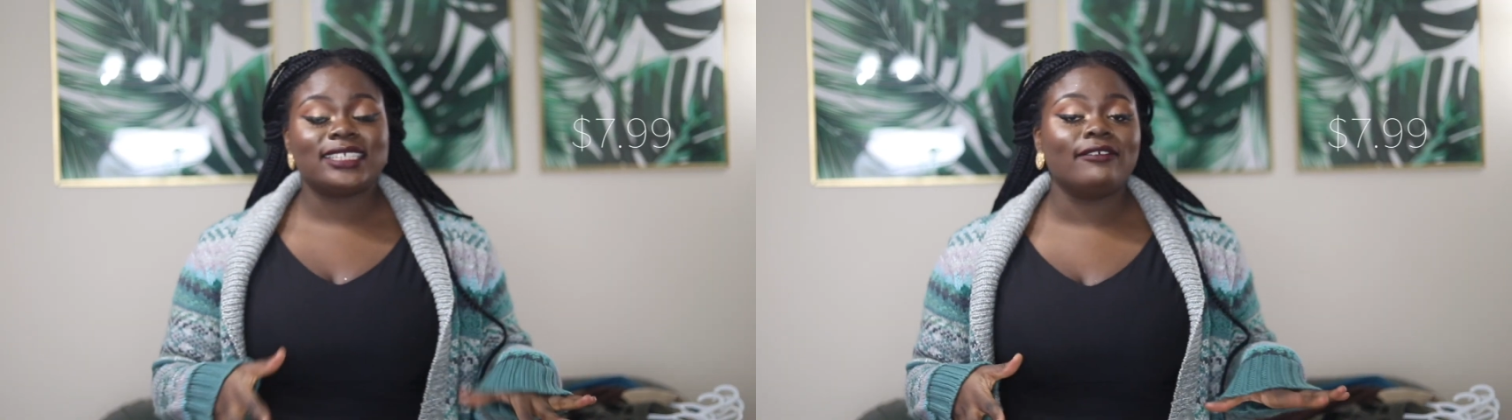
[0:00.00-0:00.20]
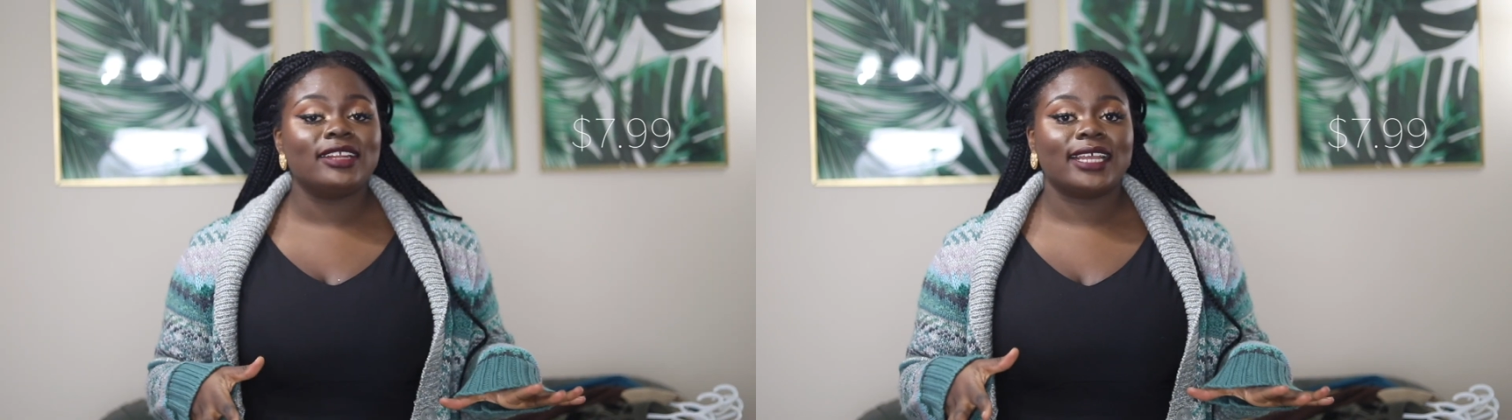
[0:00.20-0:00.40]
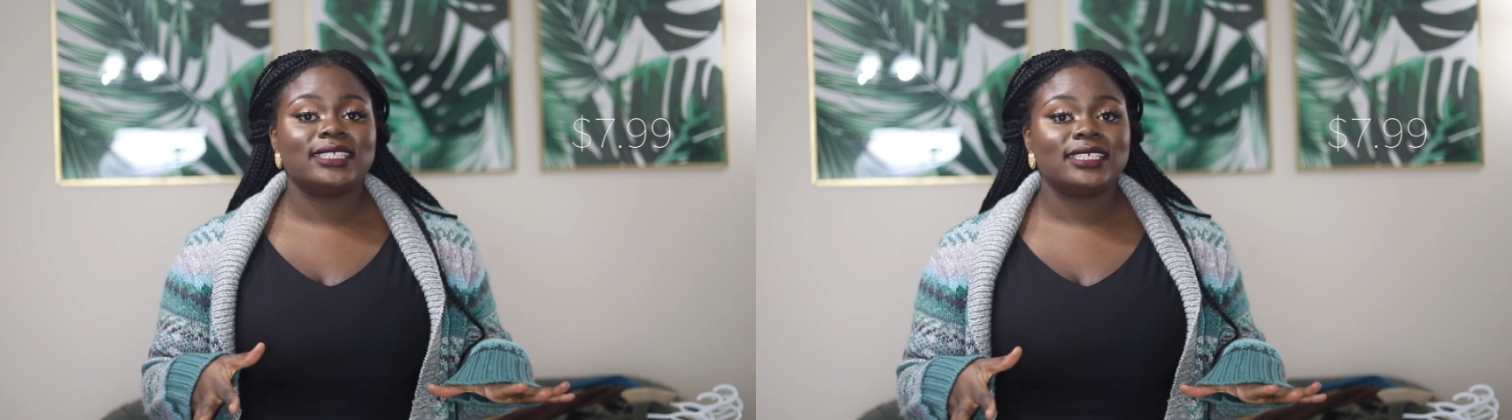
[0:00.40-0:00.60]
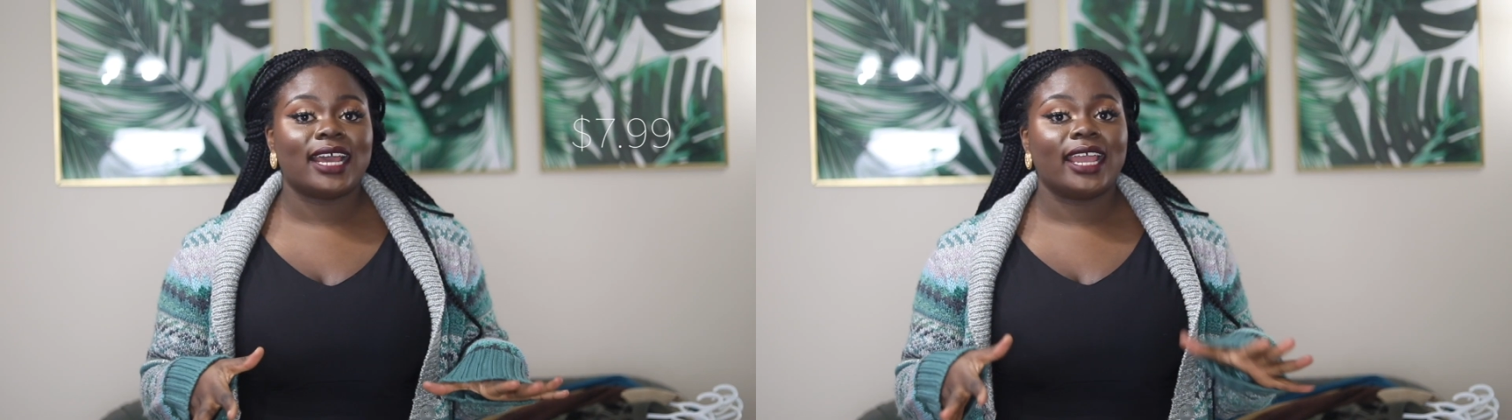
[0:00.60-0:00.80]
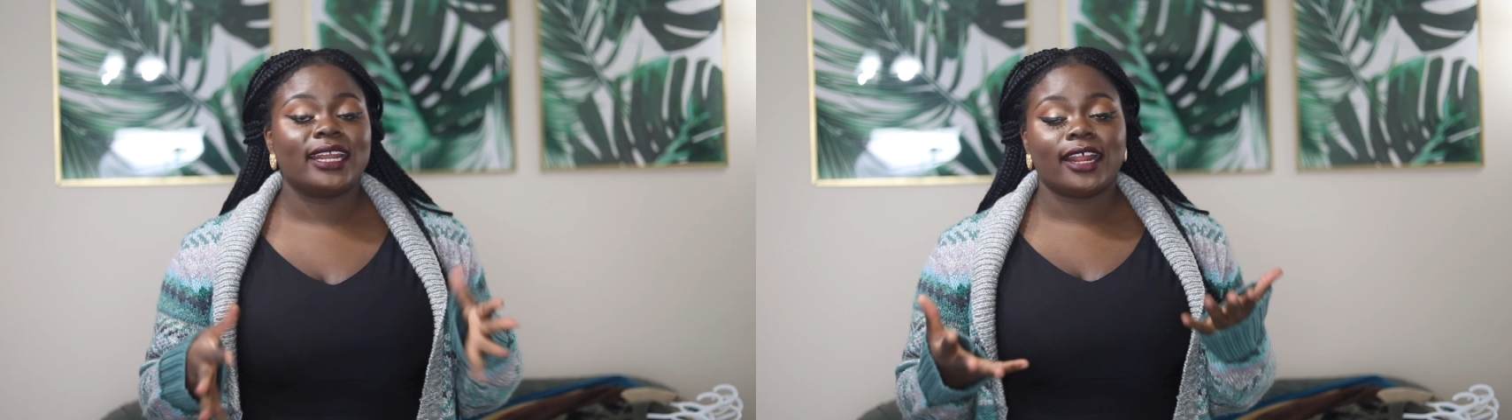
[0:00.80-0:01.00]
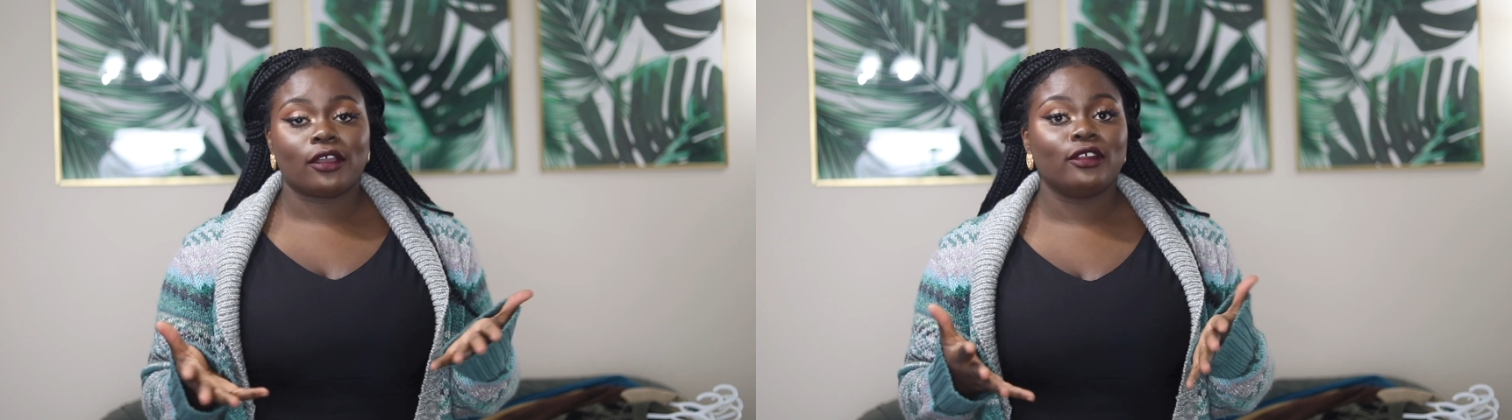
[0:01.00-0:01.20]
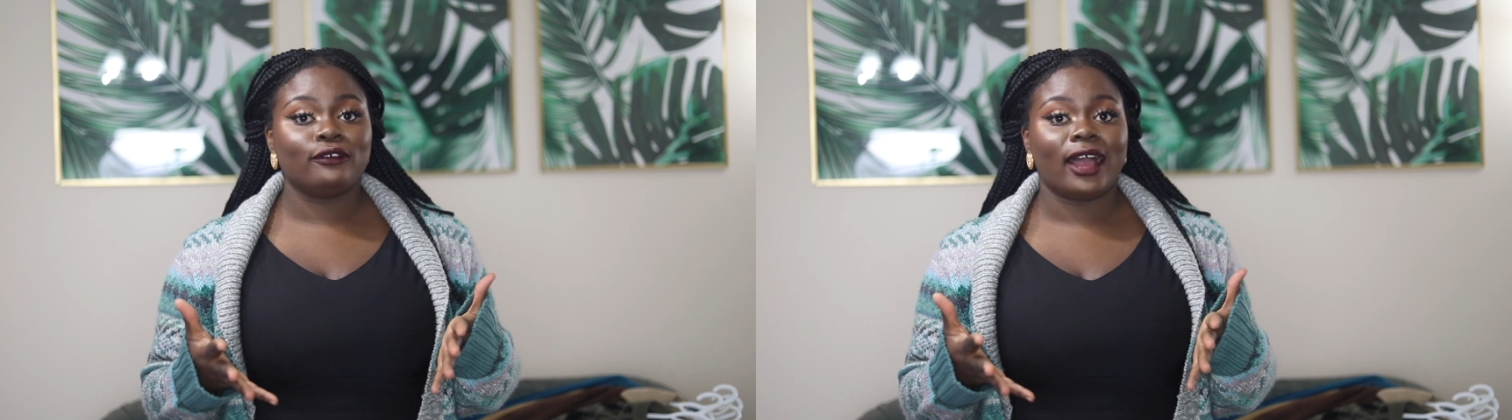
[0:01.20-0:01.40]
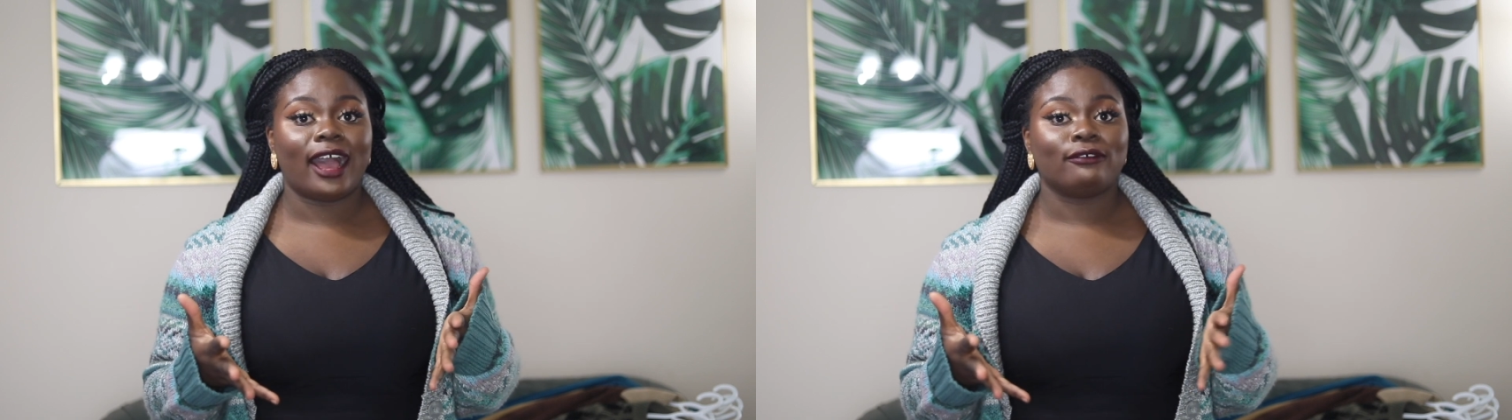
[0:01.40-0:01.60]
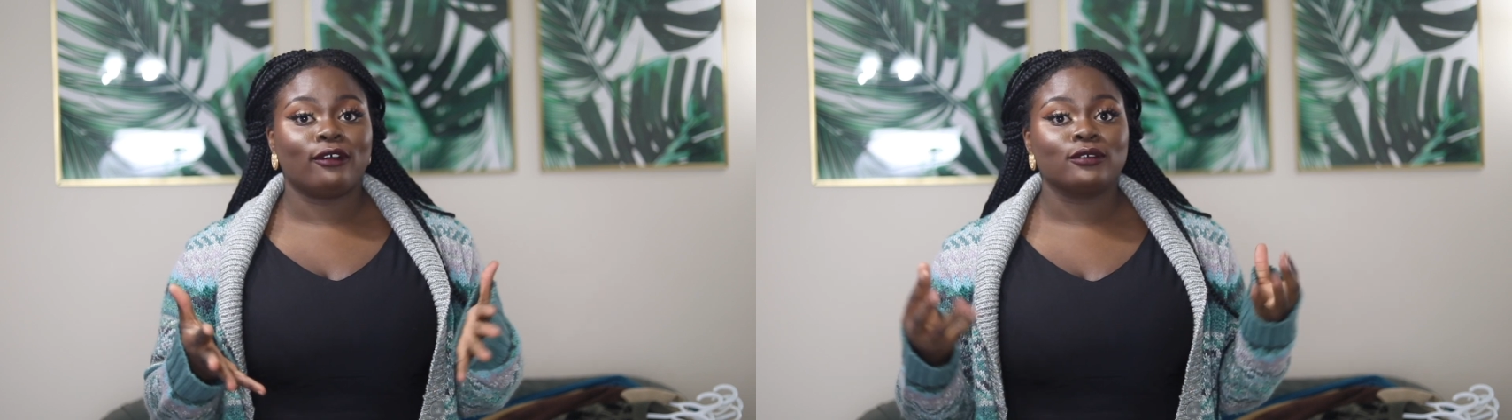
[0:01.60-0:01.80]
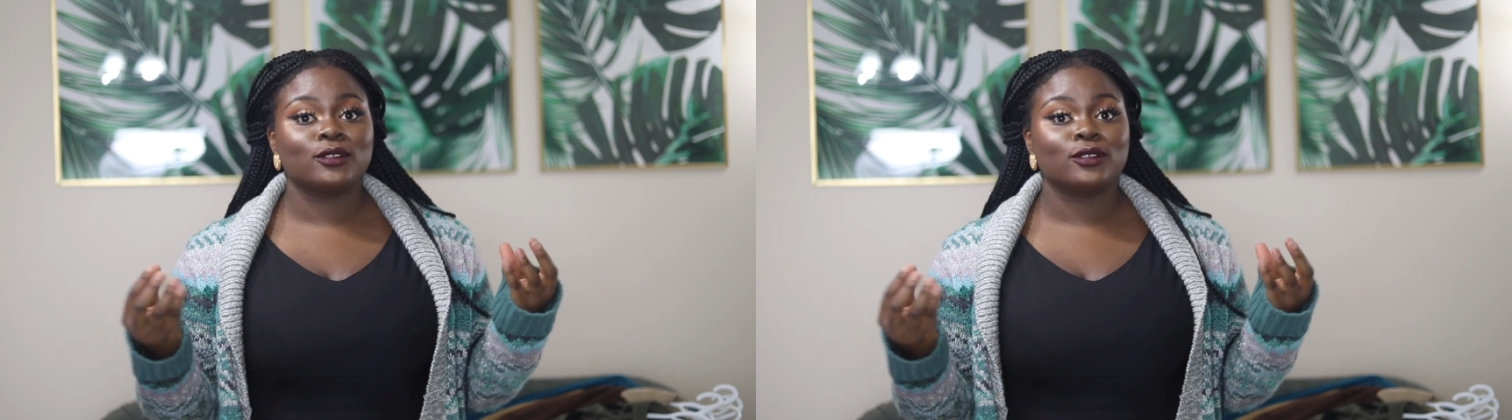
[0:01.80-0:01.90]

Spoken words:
$7.99 and I got it for half off,